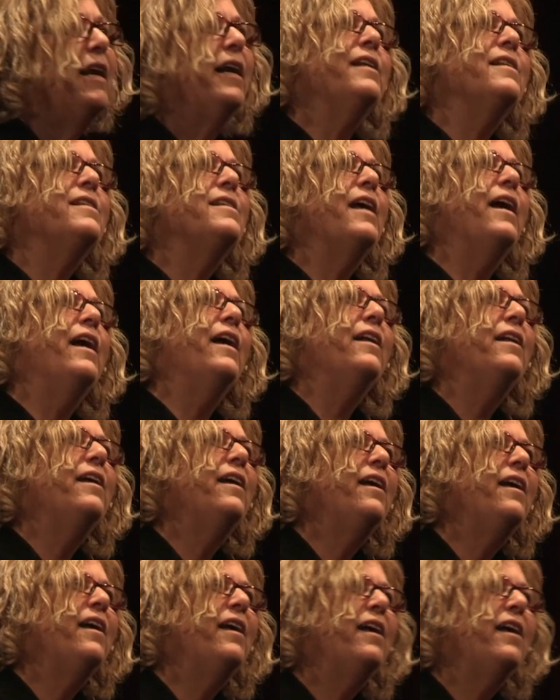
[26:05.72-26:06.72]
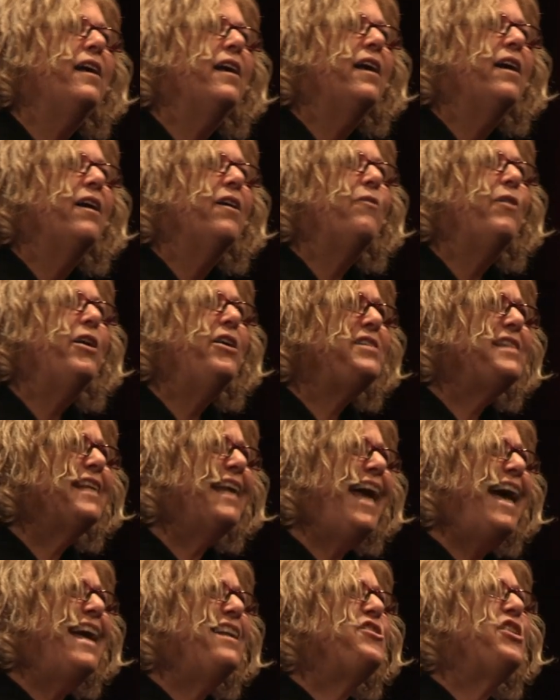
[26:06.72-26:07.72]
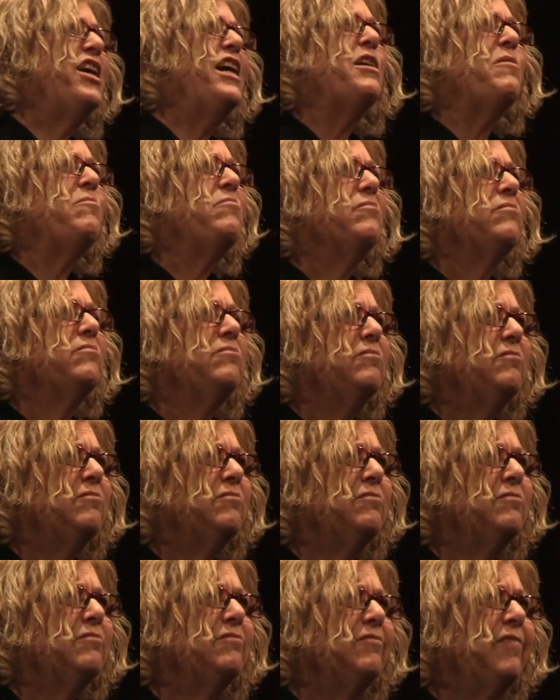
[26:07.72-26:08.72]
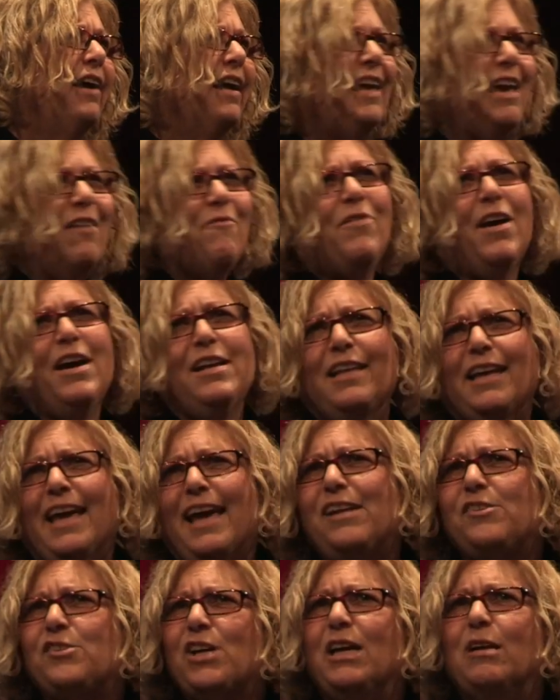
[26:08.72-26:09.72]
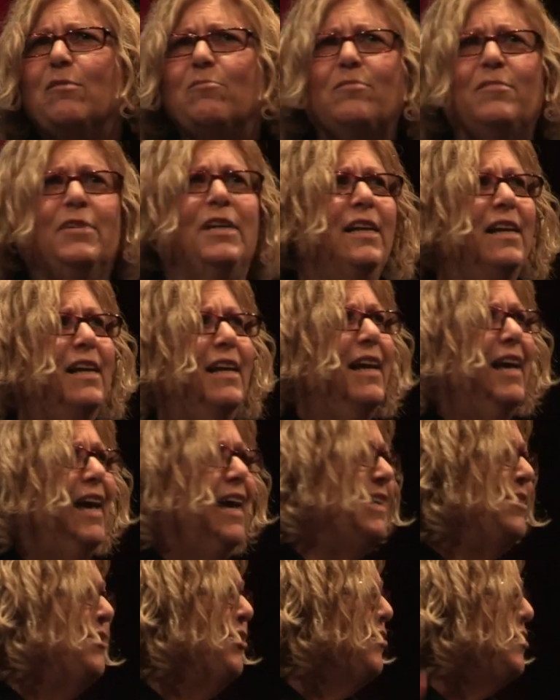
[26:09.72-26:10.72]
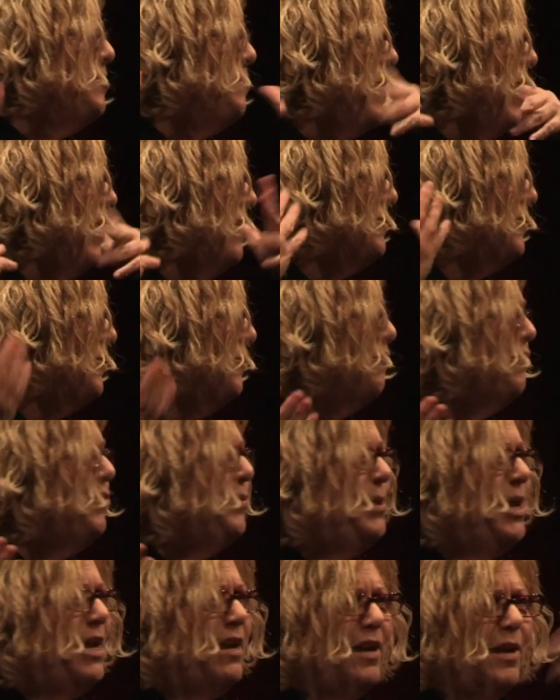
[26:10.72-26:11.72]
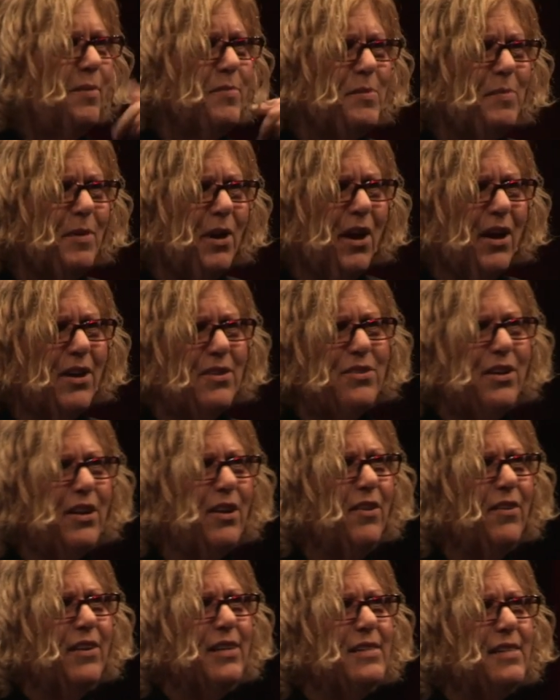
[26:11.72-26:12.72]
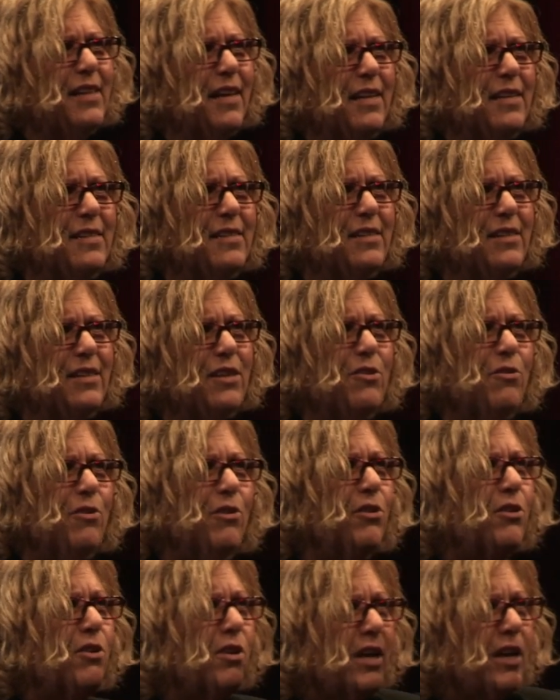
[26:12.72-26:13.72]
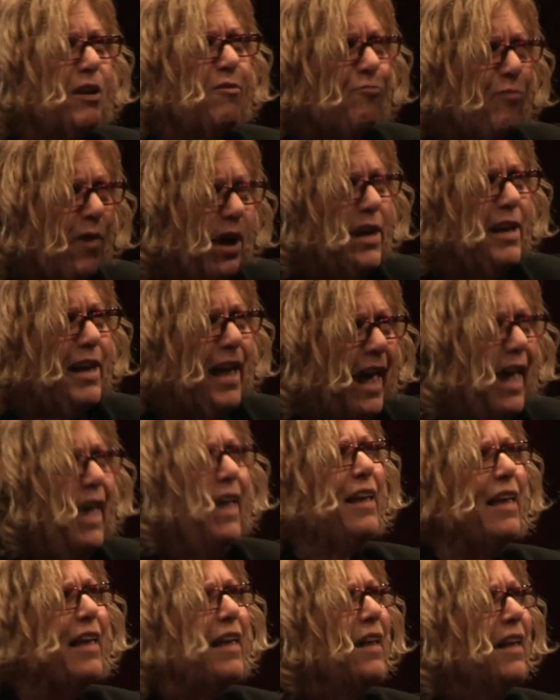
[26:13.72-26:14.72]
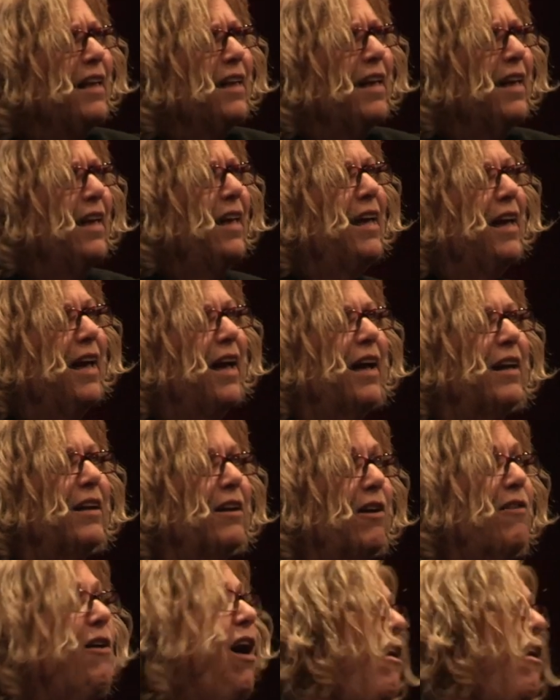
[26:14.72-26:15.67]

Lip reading: and said, "Where's the ketchup? Can't find the ketchup." And your spouse or your roommate comes behind you and says, "You are looking right at it." And you go,